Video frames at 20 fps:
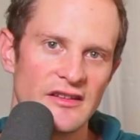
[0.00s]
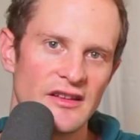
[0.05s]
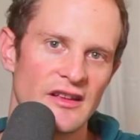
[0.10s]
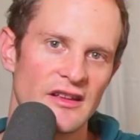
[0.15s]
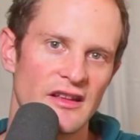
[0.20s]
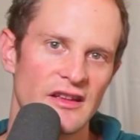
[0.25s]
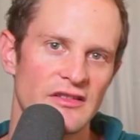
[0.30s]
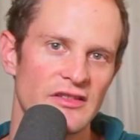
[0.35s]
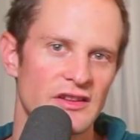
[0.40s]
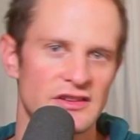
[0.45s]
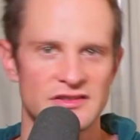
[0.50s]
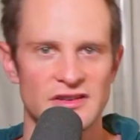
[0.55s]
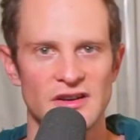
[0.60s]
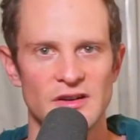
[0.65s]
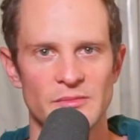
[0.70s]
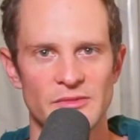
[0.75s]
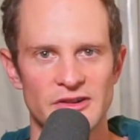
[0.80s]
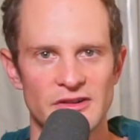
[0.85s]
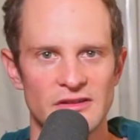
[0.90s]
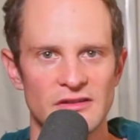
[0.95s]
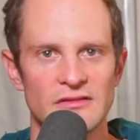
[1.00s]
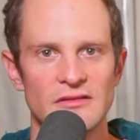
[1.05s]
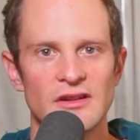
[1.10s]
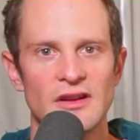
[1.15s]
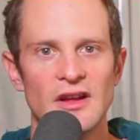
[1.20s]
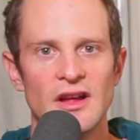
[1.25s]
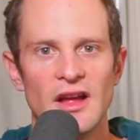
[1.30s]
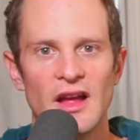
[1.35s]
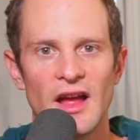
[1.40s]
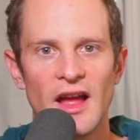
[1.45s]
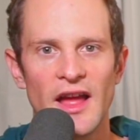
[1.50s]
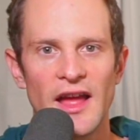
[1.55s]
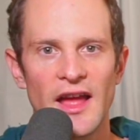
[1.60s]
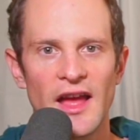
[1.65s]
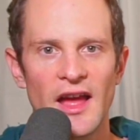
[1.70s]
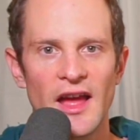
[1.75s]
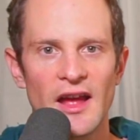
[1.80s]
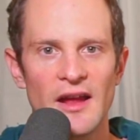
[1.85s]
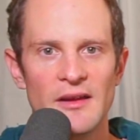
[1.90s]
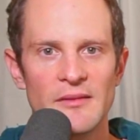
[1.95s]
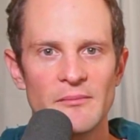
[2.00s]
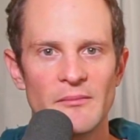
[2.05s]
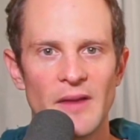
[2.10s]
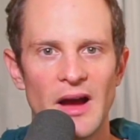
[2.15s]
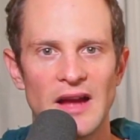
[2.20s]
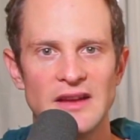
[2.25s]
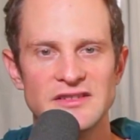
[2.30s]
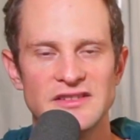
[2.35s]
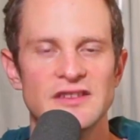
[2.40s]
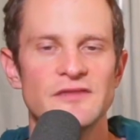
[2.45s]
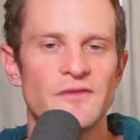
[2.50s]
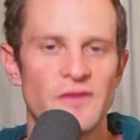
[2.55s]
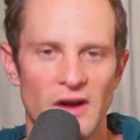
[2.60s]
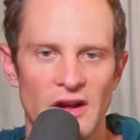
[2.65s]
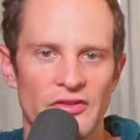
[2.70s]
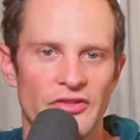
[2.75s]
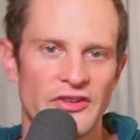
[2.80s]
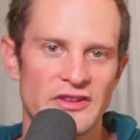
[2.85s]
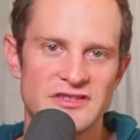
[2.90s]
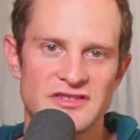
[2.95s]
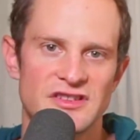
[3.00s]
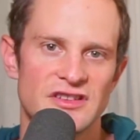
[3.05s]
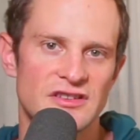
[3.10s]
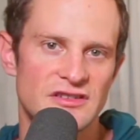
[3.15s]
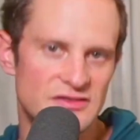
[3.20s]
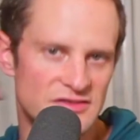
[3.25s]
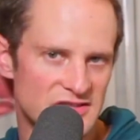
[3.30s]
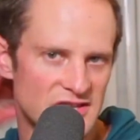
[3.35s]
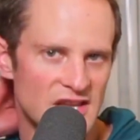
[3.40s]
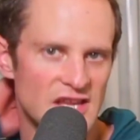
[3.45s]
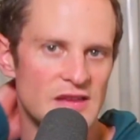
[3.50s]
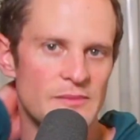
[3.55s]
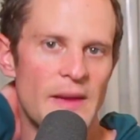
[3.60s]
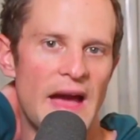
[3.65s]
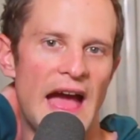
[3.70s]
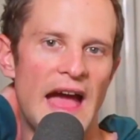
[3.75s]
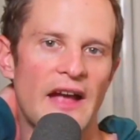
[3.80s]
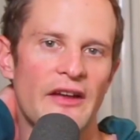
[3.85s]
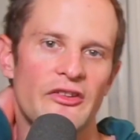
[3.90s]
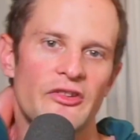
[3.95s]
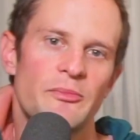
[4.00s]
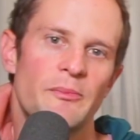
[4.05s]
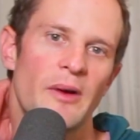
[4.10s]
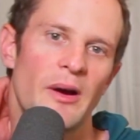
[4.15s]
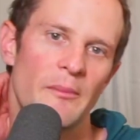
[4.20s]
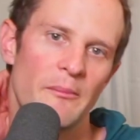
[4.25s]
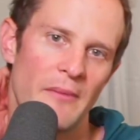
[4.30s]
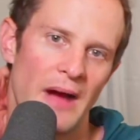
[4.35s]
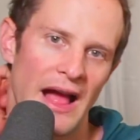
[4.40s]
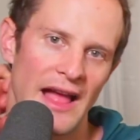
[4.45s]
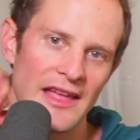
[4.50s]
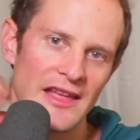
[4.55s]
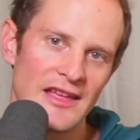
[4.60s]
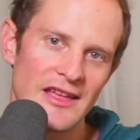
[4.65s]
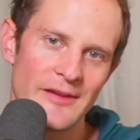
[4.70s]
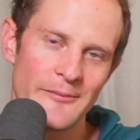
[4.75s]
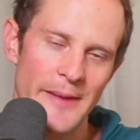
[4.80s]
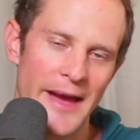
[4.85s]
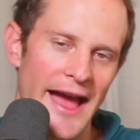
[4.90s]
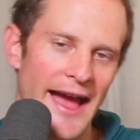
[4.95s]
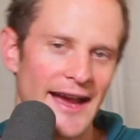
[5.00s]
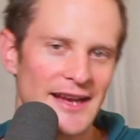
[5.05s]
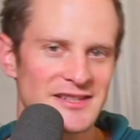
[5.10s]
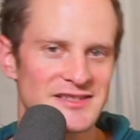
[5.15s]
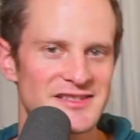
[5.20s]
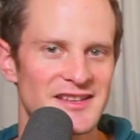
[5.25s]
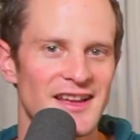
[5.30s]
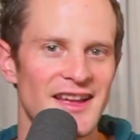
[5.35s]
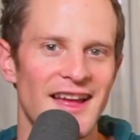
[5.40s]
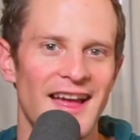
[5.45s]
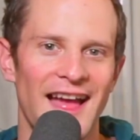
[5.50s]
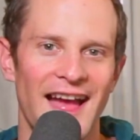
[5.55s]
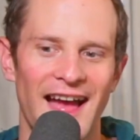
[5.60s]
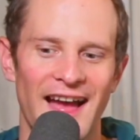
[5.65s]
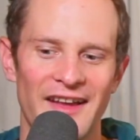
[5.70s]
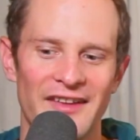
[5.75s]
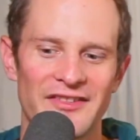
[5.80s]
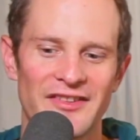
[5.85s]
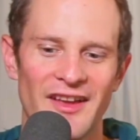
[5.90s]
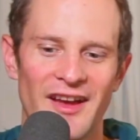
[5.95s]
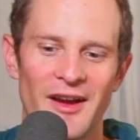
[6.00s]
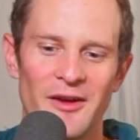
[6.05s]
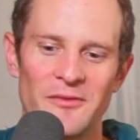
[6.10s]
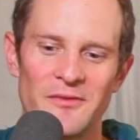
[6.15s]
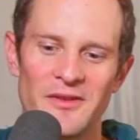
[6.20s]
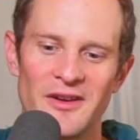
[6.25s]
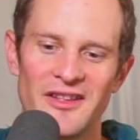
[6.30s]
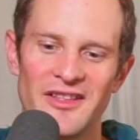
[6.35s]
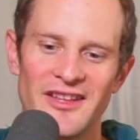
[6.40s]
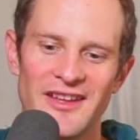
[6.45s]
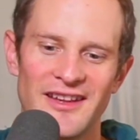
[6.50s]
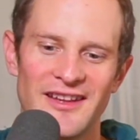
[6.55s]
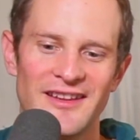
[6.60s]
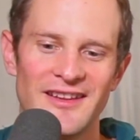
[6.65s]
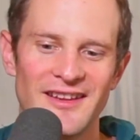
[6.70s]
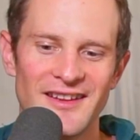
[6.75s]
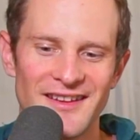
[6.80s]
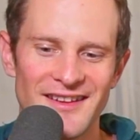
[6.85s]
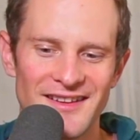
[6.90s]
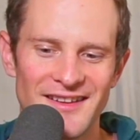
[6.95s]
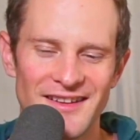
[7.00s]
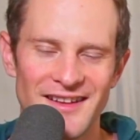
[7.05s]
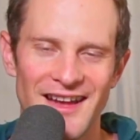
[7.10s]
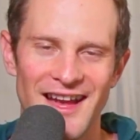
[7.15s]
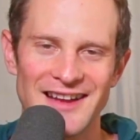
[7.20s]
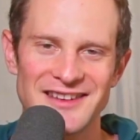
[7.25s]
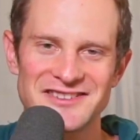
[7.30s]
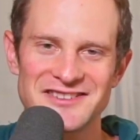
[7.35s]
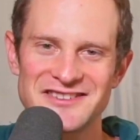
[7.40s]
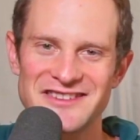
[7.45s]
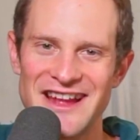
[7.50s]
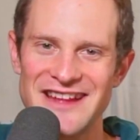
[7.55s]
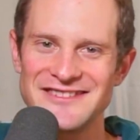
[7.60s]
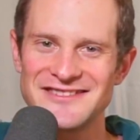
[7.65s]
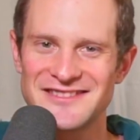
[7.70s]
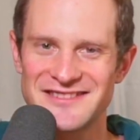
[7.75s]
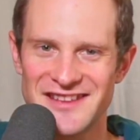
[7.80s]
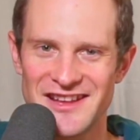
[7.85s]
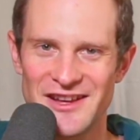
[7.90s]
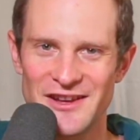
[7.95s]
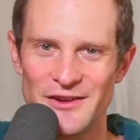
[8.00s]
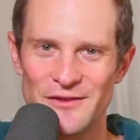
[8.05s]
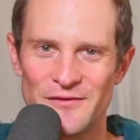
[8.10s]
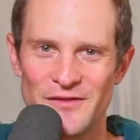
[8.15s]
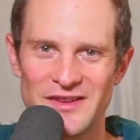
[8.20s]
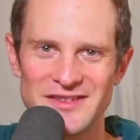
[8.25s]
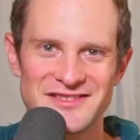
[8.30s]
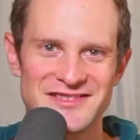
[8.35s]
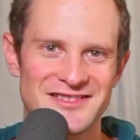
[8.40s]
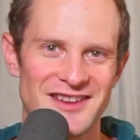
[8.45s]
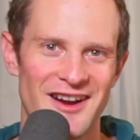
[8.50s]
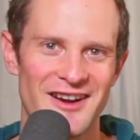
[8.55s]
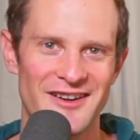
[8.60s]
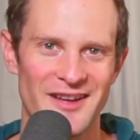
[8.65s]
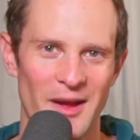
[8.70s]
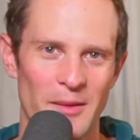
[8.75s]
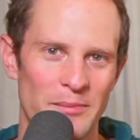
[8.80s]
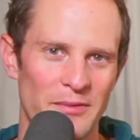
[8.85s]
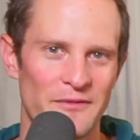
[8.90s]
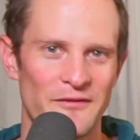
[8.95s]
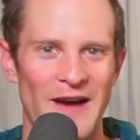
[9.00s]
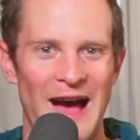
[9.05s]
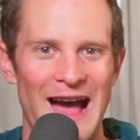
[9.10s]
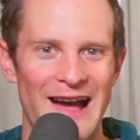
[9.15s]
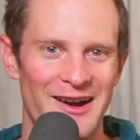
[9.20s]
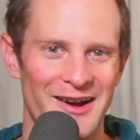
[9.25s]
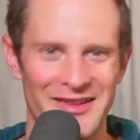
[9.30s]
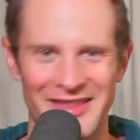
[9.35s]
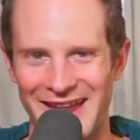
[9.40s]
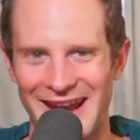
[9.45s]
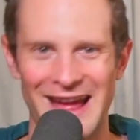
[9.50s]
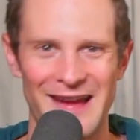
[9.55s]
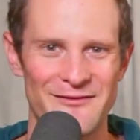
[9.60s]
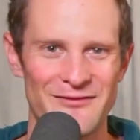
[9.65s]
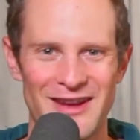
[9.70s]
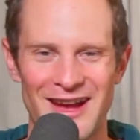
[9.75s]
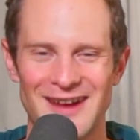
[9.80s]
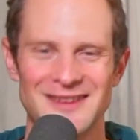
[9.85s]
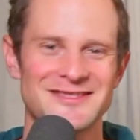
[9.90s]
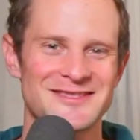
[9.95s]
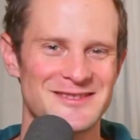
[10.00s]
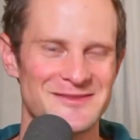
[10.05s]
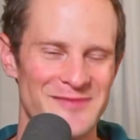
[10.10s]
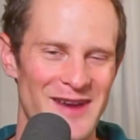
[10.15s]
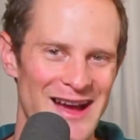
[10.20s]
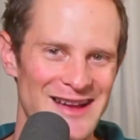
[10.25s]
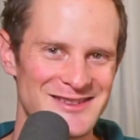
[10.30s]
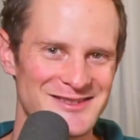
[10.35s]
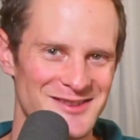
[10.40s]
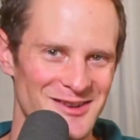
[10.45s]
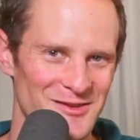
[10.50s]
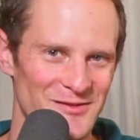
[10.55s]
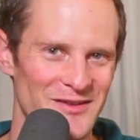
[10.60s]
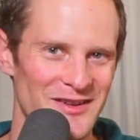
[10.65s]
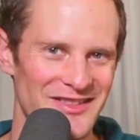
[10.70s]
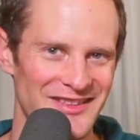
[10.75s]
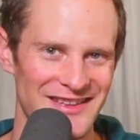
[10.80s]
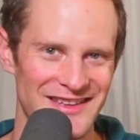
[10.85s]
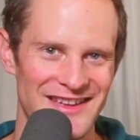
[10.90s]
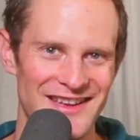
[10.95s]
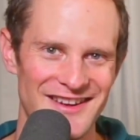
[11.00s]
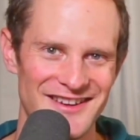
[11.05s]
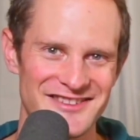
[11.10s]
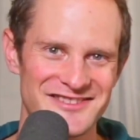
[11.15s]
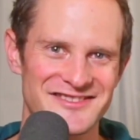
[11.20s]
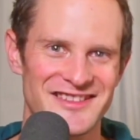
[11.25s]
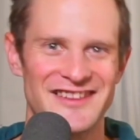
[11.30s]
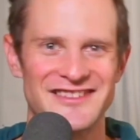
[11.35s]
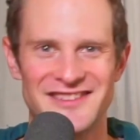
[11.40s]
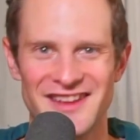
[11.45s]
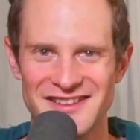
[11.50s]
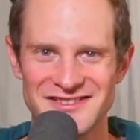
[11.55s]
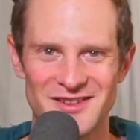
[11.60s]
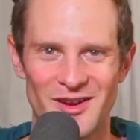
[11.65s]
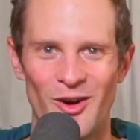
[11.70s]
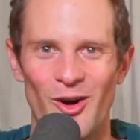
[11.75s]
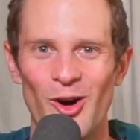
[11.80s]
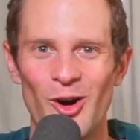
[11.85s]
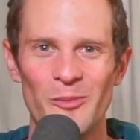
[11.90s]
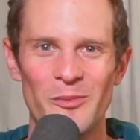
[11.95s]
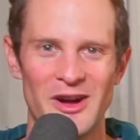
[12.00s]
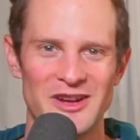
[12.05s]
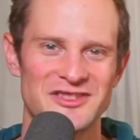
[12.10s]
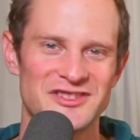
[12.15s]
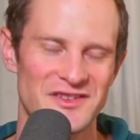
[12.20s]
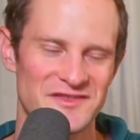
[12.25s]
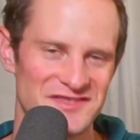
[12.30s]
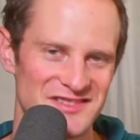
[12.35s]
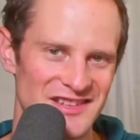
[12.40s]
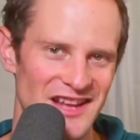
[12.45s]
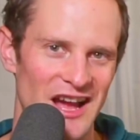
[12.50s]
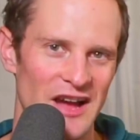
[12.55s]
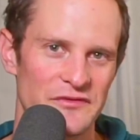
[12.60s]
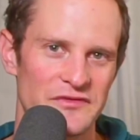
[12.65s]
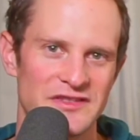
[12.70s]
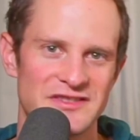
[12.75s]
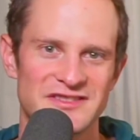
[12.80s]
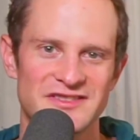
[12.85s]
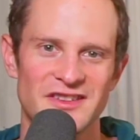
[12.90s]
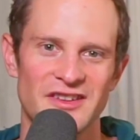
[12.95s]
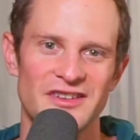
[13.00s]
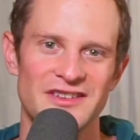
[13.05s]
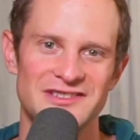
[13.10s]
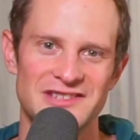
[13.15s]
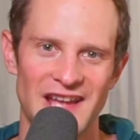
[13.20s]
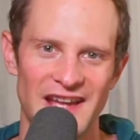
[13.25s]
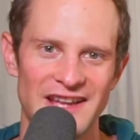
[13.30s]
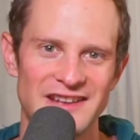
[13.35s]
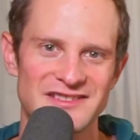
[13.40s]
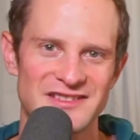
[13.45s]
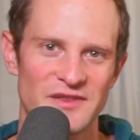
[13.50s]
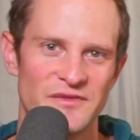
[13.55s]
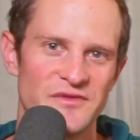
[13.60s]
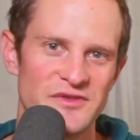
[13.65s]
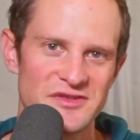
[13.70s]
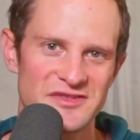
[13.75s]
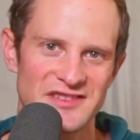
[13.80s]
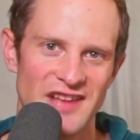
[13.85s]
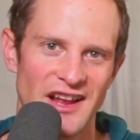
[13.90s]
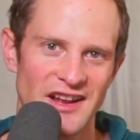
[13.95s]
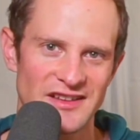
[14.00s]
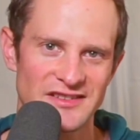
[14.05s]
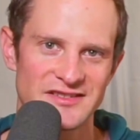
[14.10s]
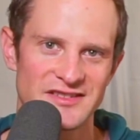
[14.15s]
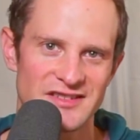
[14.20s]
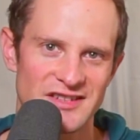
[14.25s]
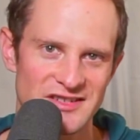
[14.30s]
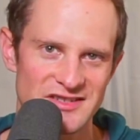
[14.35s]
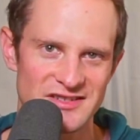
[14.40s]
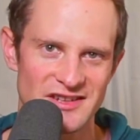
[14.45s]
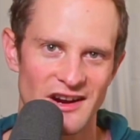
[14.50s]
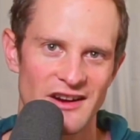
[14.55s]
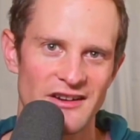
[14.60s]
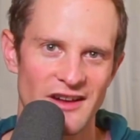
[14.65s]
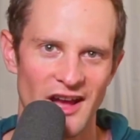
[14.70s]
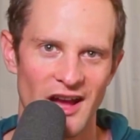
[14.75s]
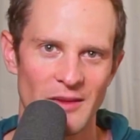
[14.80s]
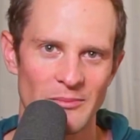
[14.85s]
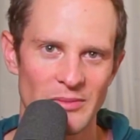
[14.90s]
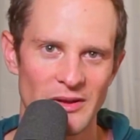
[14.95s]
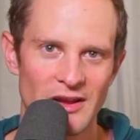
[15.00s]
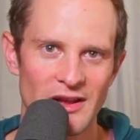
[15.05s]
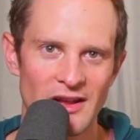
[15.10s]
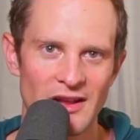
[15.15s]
in the terminal, and my default is to use Emacs, but my Emacs has a really extensive startup file that I've customized over the years that does a whole bunch of stuff. And so it takes a few seconds to start up,